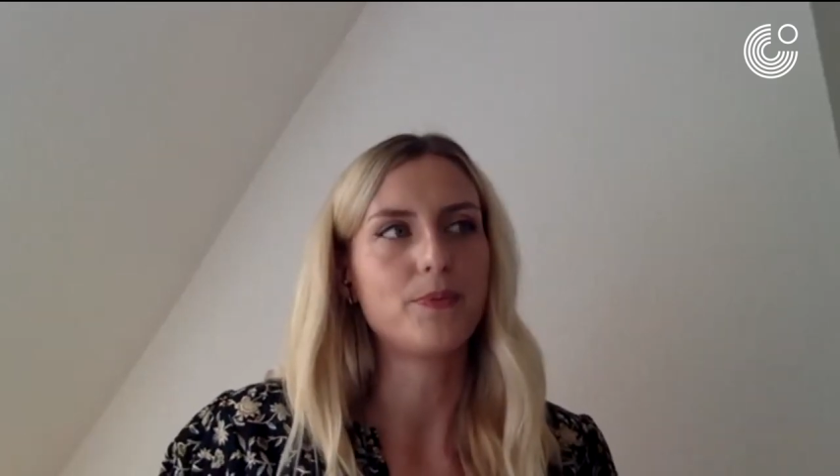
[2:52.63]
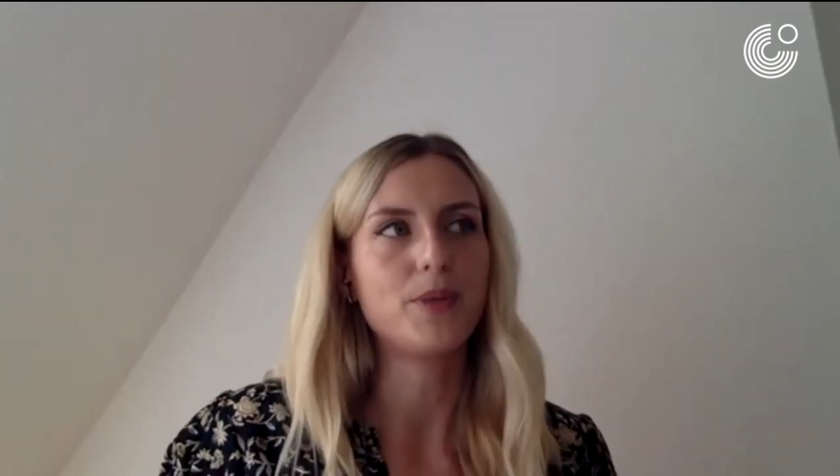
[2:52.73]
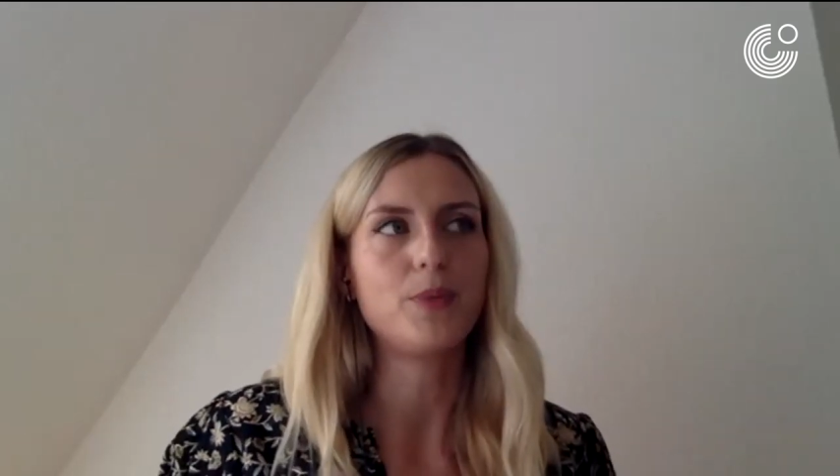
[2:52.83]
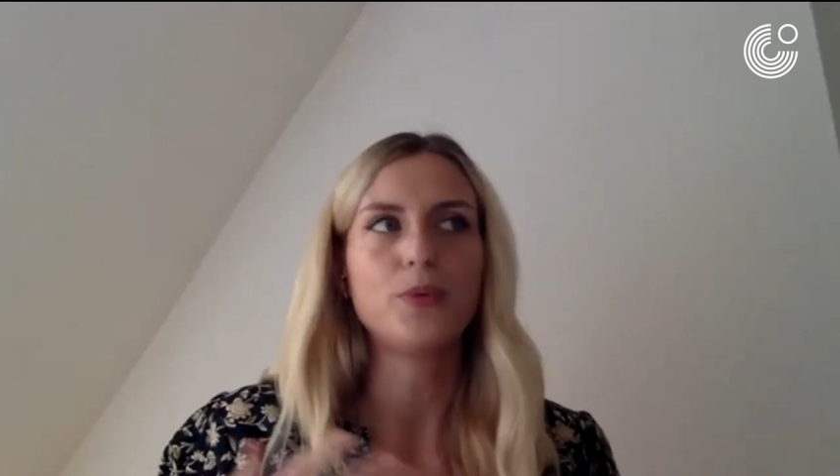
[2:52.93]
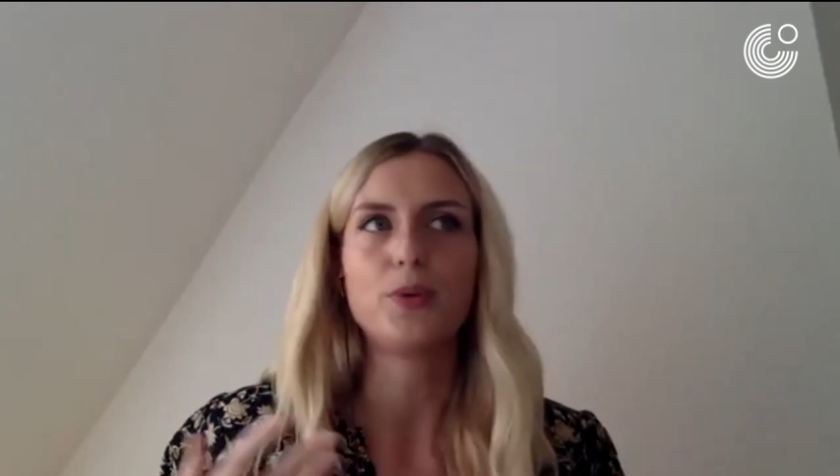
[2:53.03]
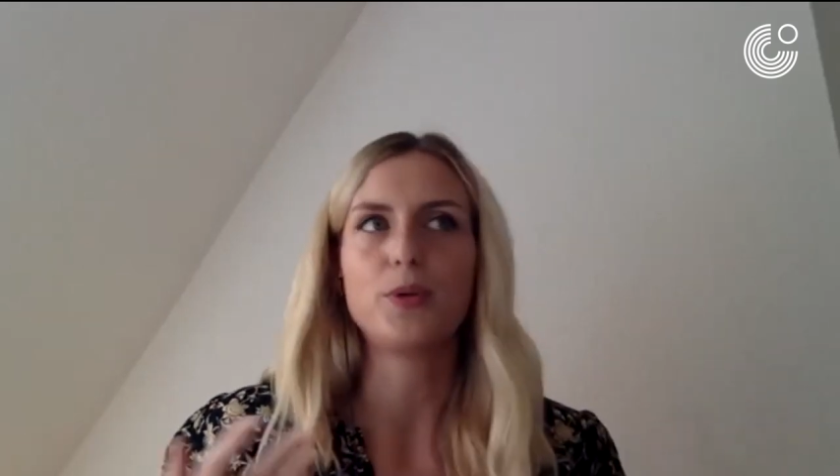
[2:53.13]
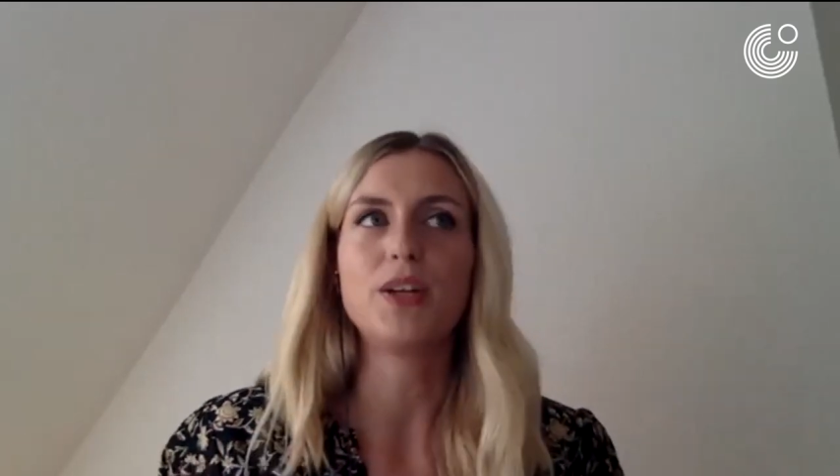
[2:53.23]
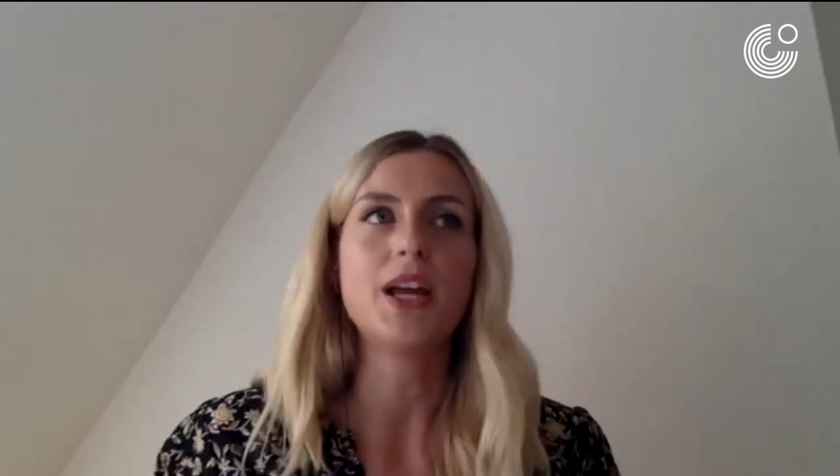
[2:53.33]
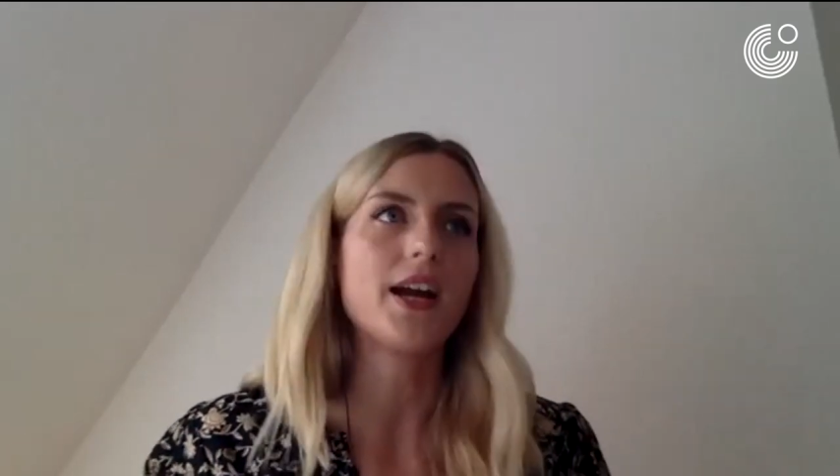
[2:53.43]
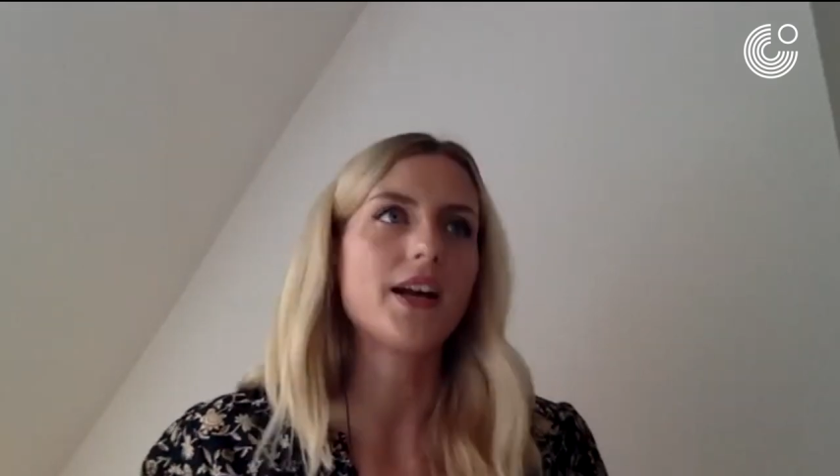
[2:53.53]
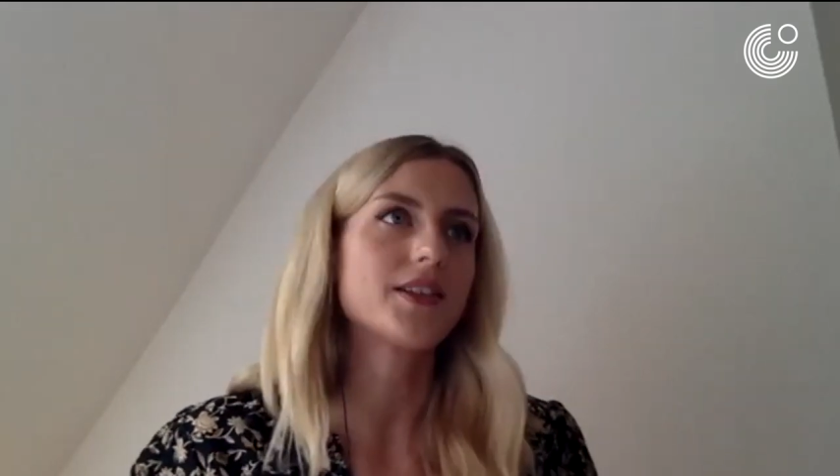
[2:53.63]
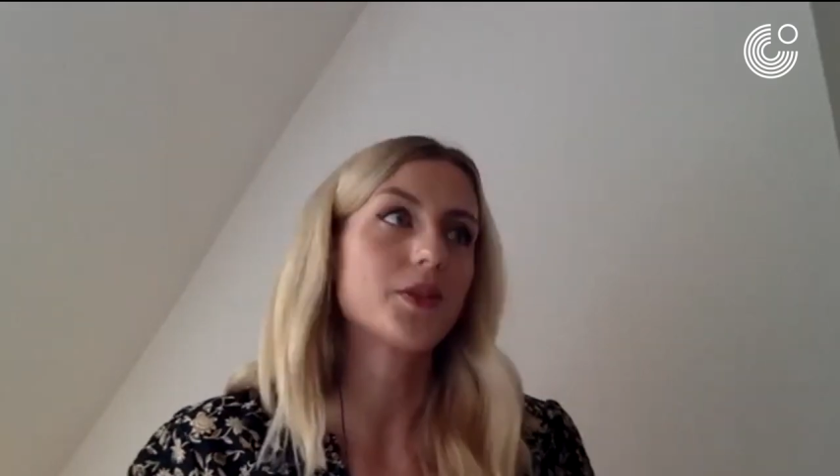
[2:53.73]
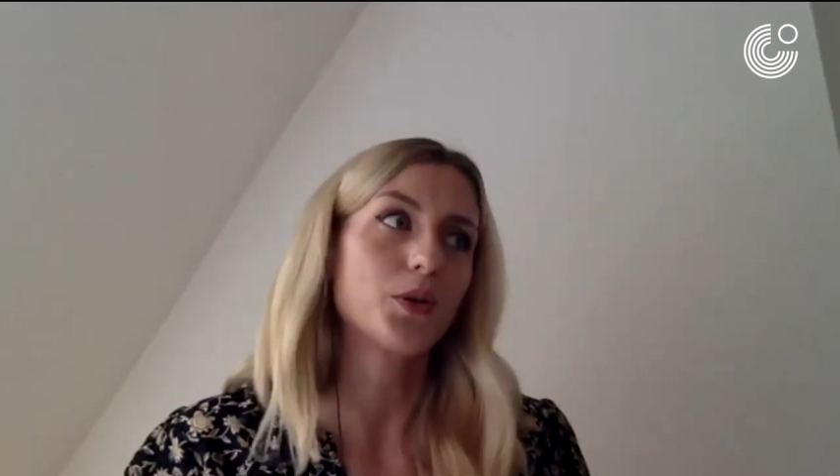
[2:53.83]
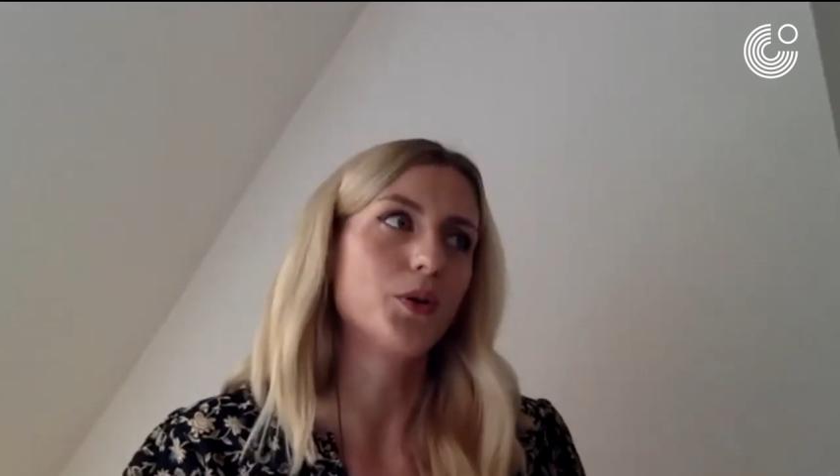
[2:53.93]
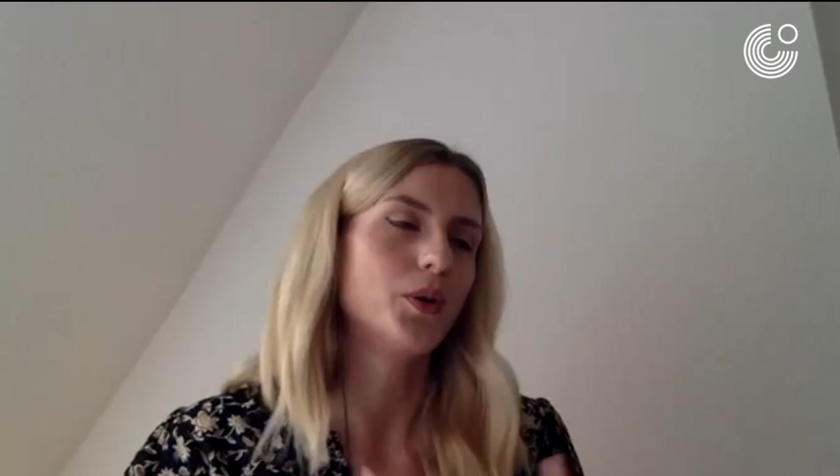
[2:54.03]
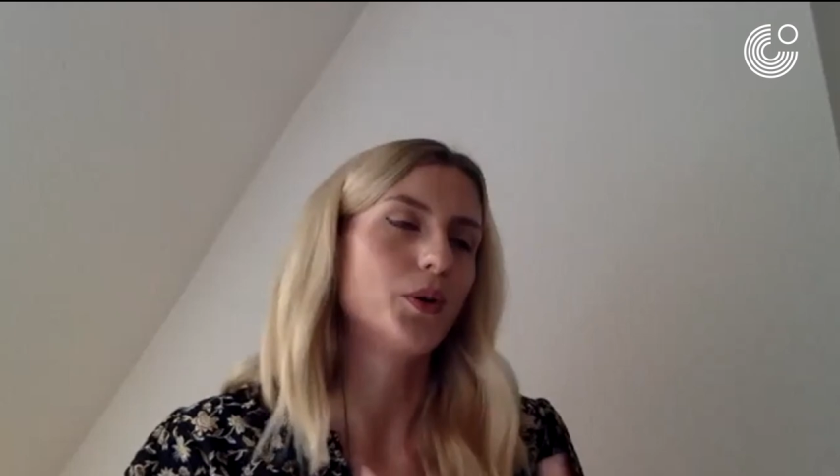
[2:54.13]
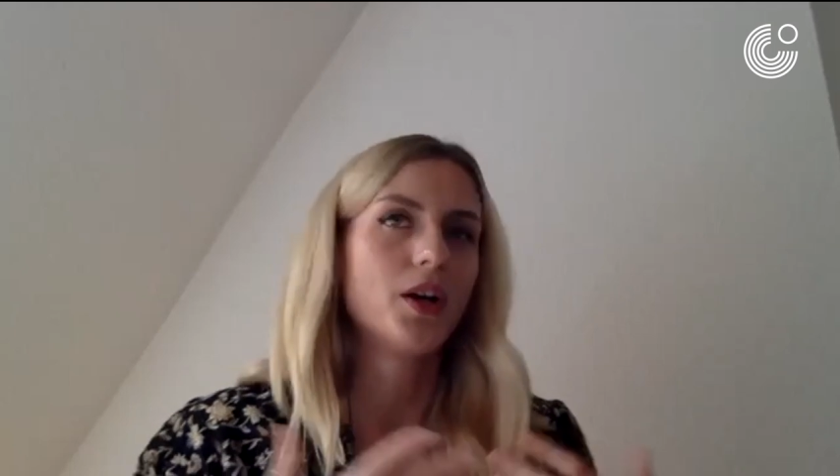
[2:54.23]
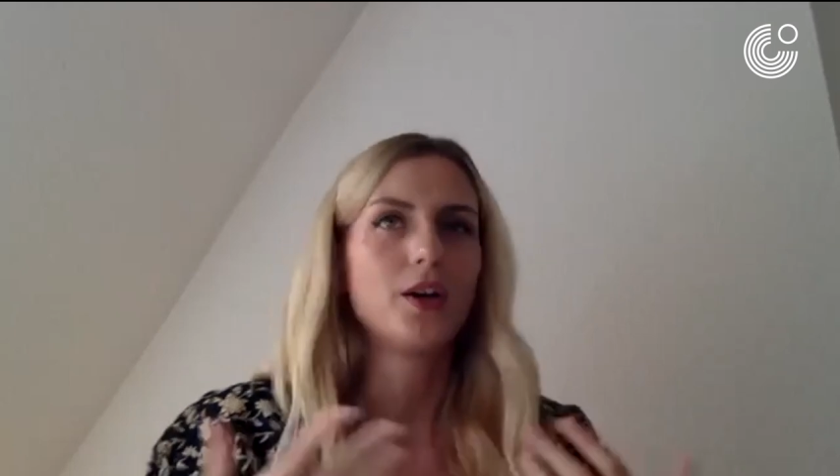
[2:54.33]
People would be asked, oh,